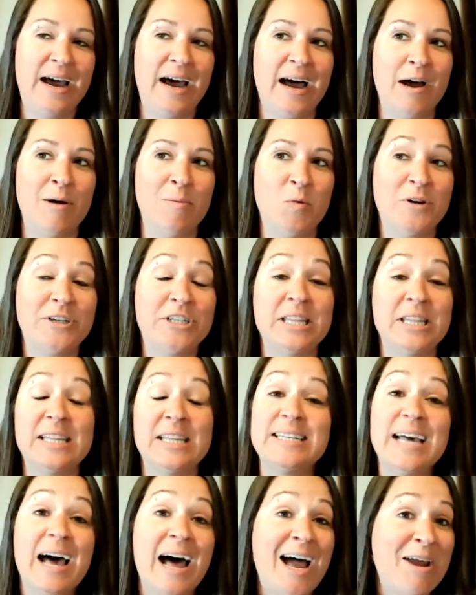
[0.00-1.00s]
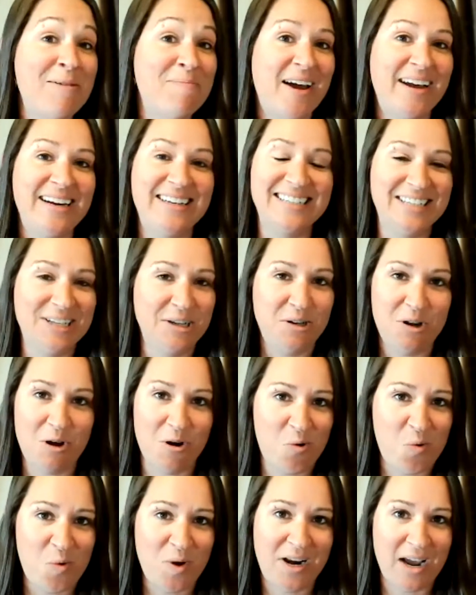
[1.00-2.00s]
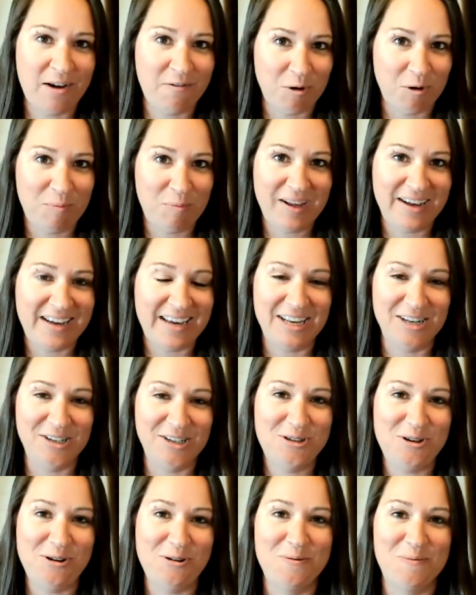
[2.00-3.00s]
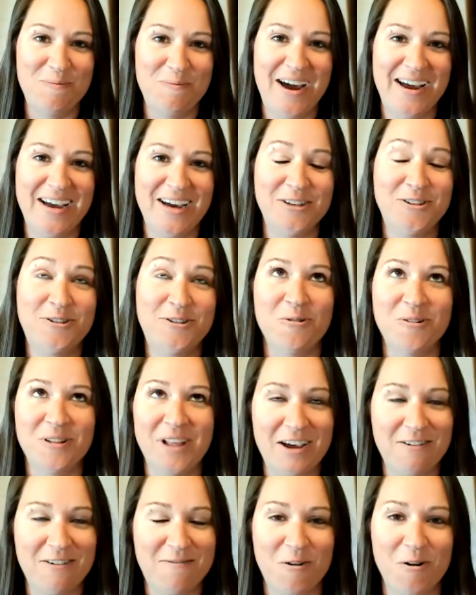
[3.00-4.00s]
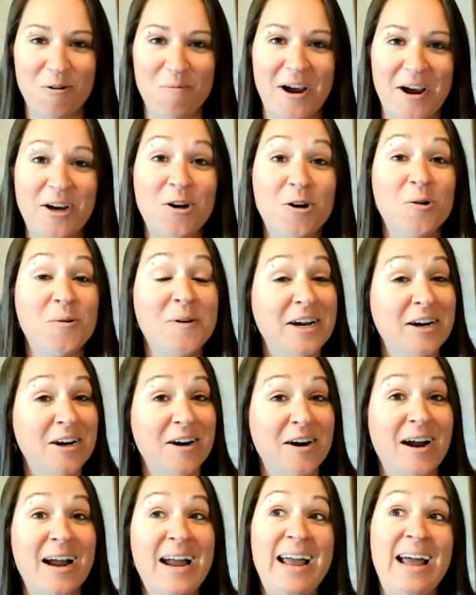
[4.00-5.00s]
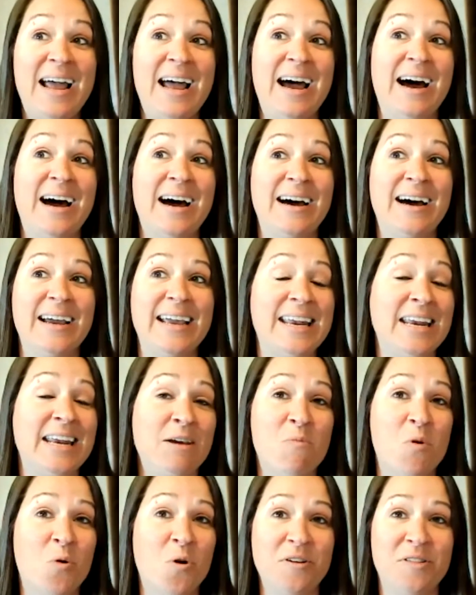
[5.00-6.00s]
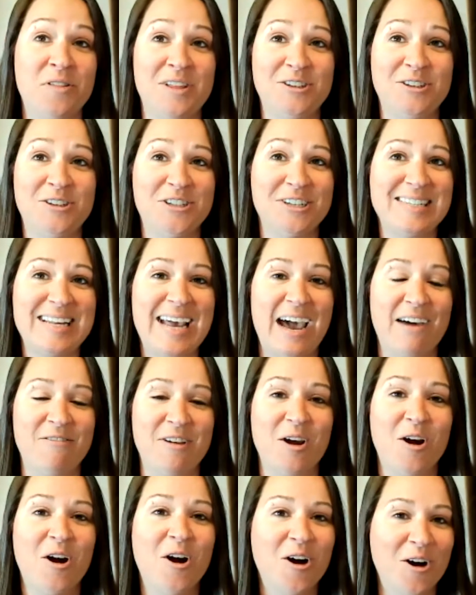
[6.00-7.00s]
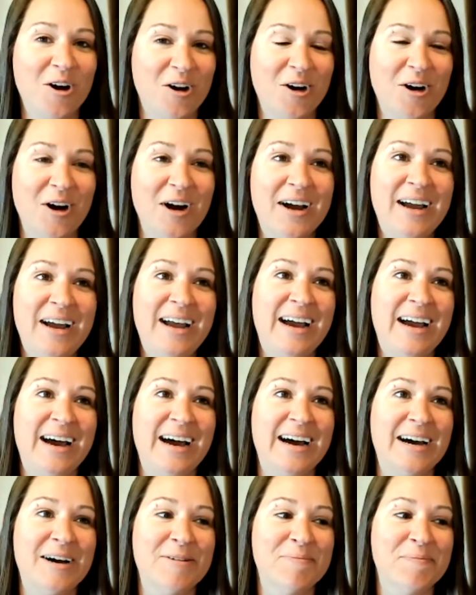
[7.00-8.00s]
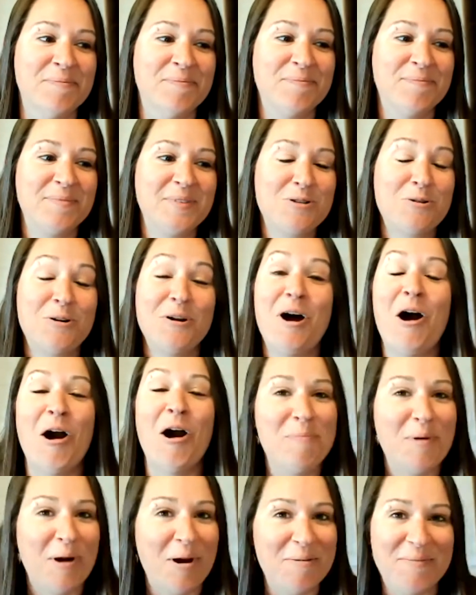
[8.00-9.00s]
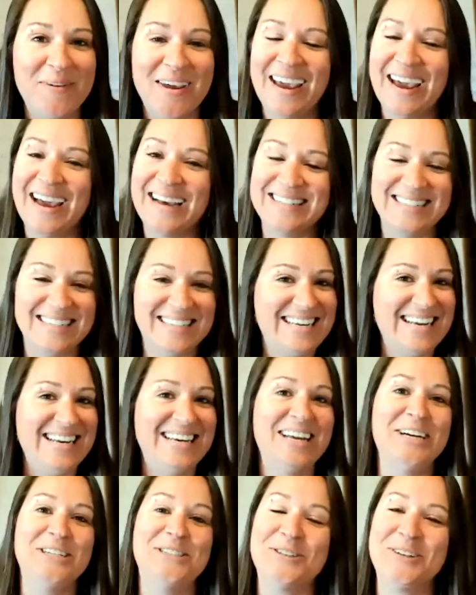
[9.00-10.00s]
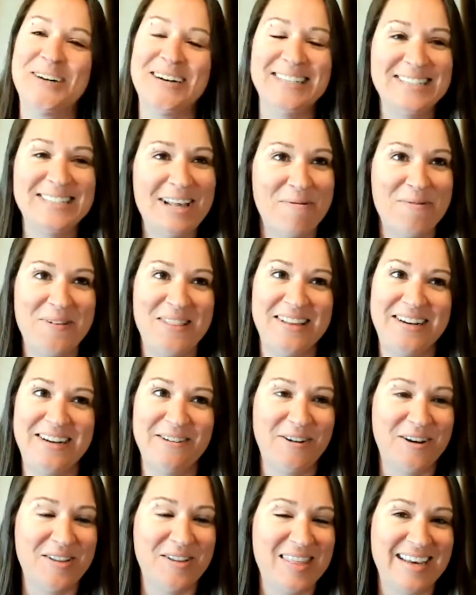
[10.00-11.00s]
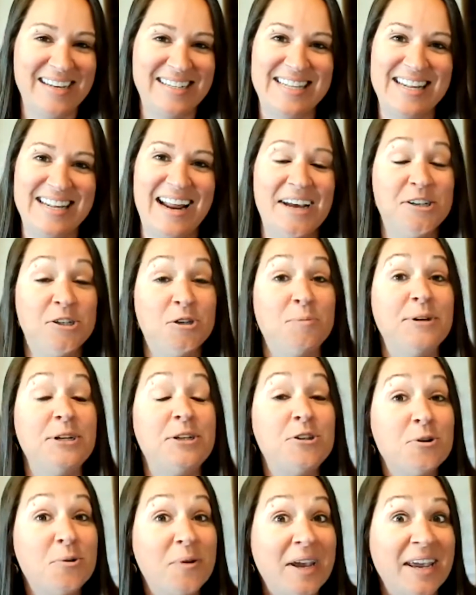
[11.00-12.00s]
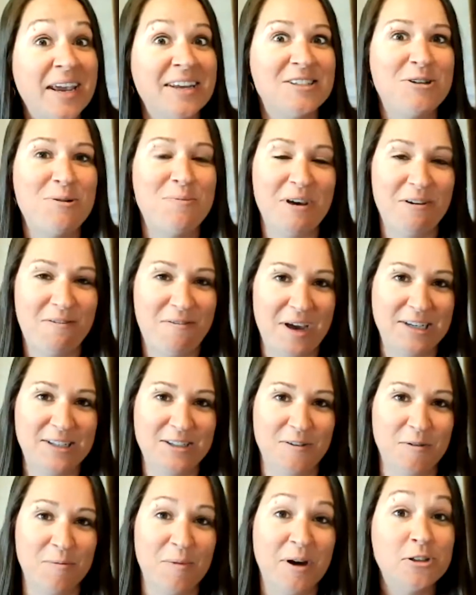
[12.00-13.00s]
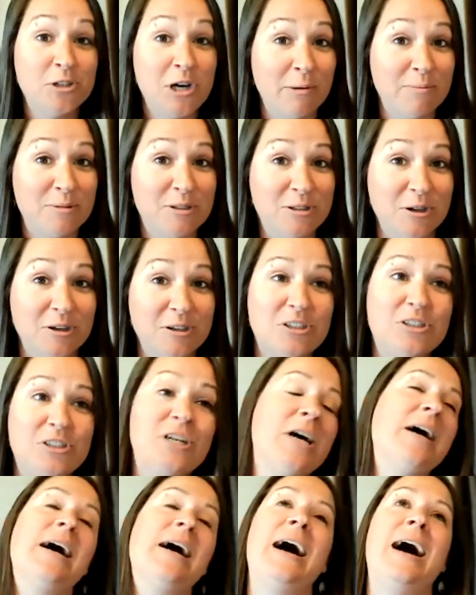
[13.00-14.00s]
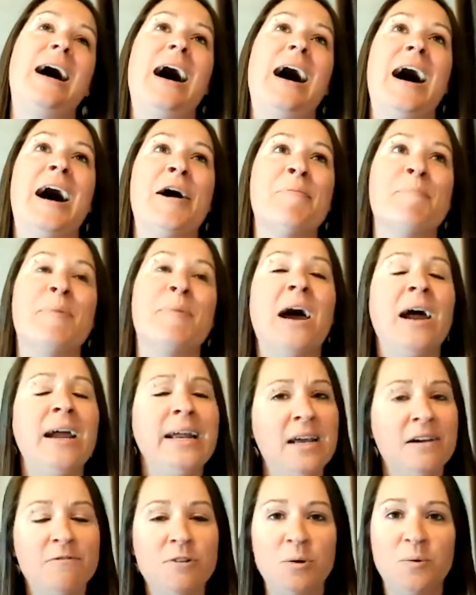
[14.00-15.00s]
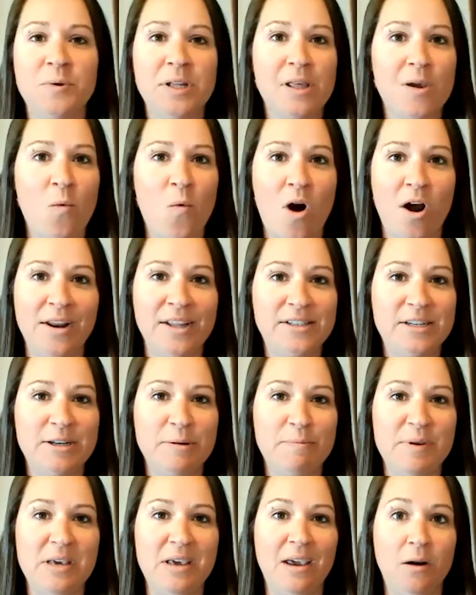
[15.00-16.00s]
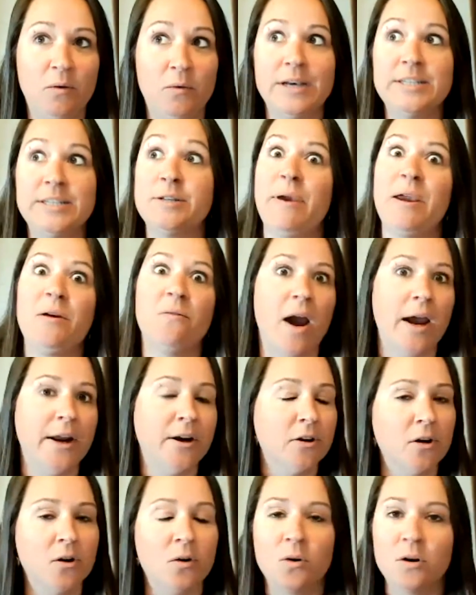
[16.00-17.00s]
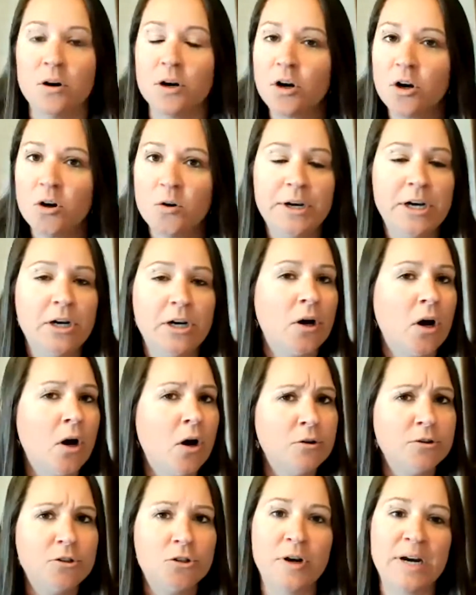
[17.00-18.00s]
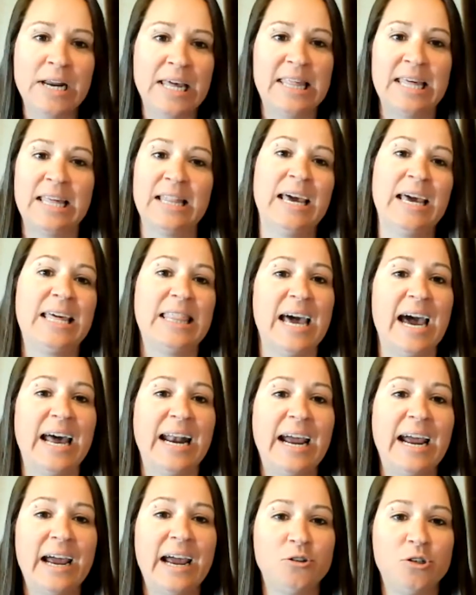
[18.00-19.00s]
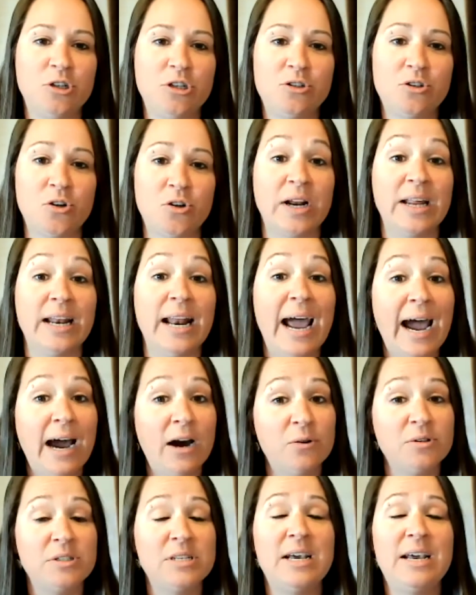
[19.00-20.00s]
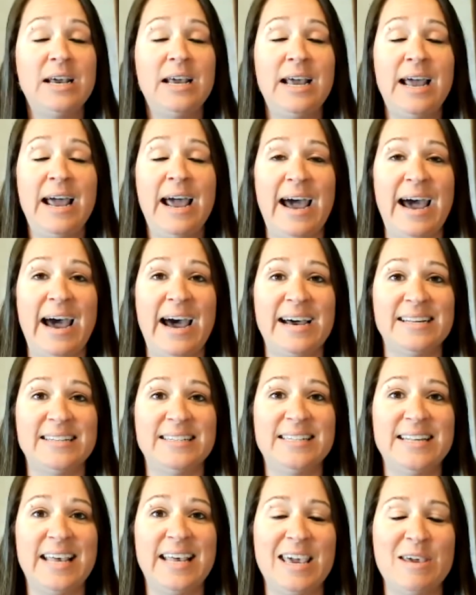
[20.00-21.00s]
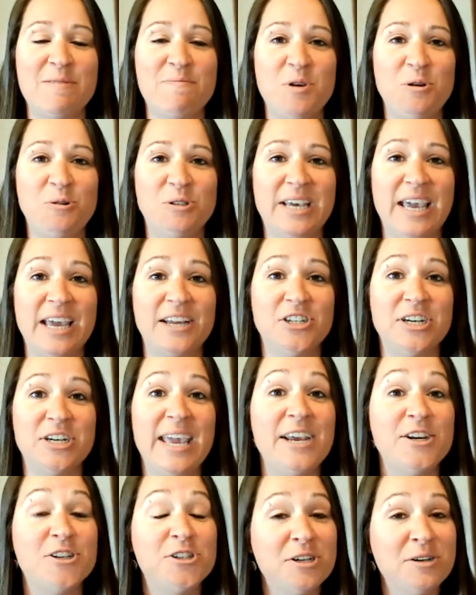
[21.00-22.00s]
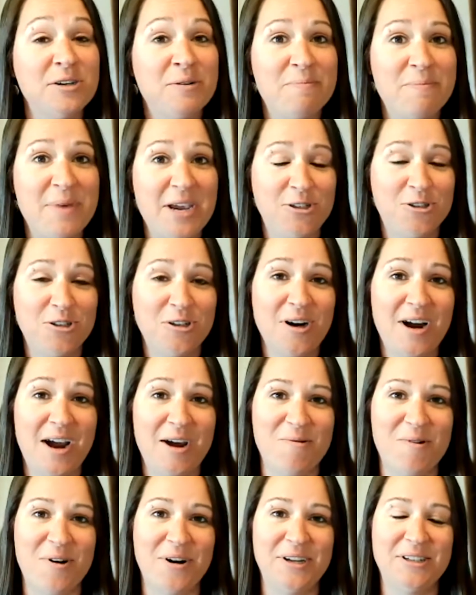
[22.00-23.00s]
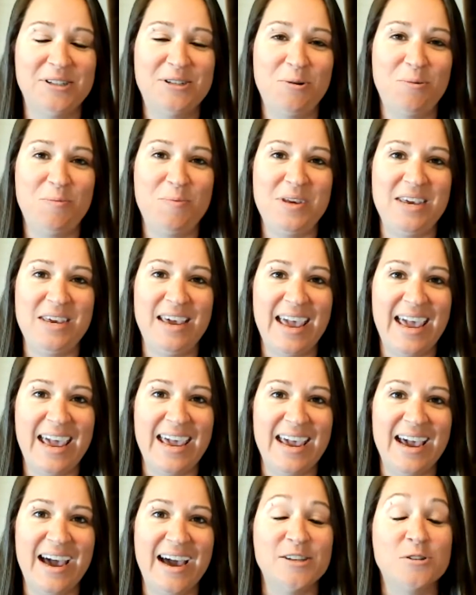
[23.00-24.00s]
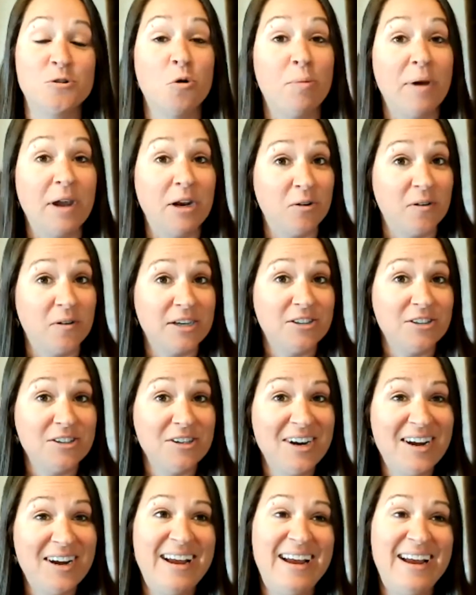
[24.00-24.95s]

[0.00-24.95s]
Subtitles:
which at the time I didn't know would ever play into my adult life or my career any more than just having her sort of harp on me as a teenager and tell me the different things that I should be doing to be effective in my job search. But I never really wanted to be a resume writer or a career coach or anything like that. I actually started out as a music education major. I wanted to be a high school band director.